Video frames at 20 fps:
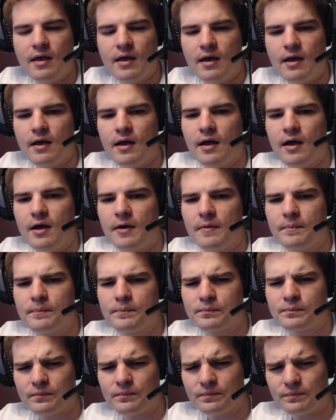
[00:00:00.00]
Um,
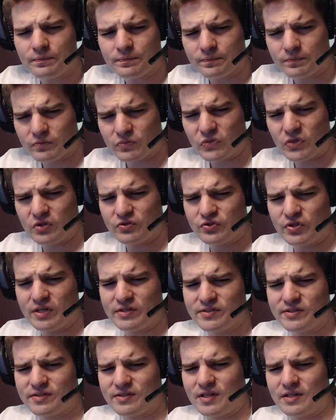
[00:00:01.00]
so
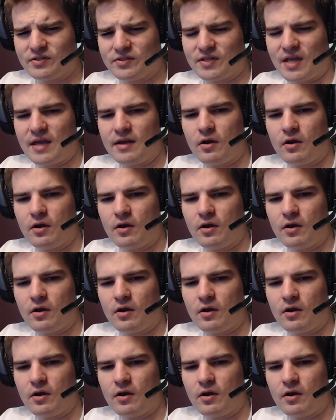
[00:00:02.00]
that's kind